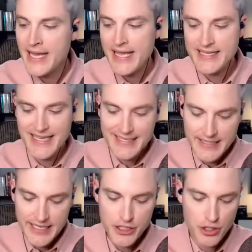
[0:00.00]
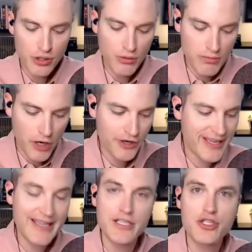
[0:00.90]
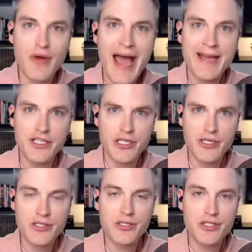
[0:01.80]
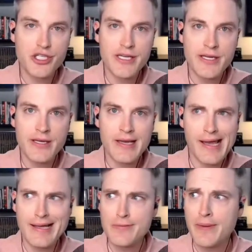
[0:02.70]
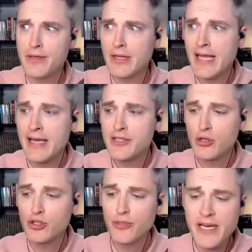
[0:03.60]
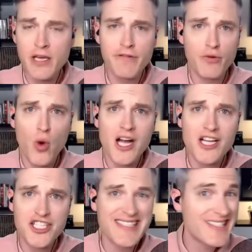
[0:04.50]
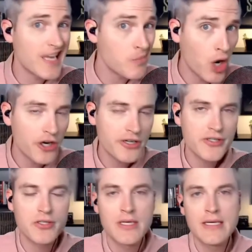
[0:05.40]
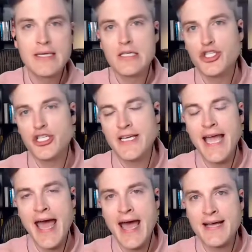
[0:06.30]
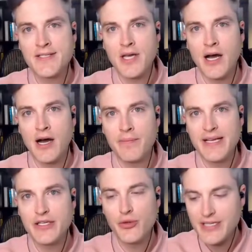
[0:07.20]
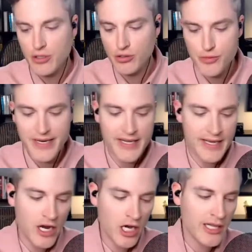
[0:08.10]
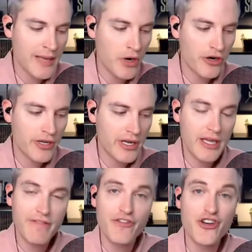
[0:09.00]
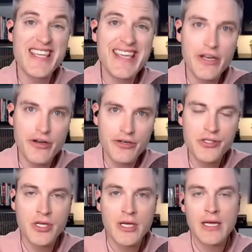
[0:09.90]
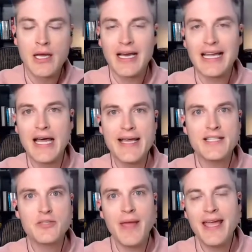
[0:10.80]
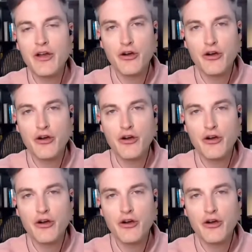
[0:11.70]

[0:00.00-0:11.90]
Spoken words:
is a digital marketing strategist. She has led social media for Washington State Parks. She has been doing social media and online marketing for years. Clients pay her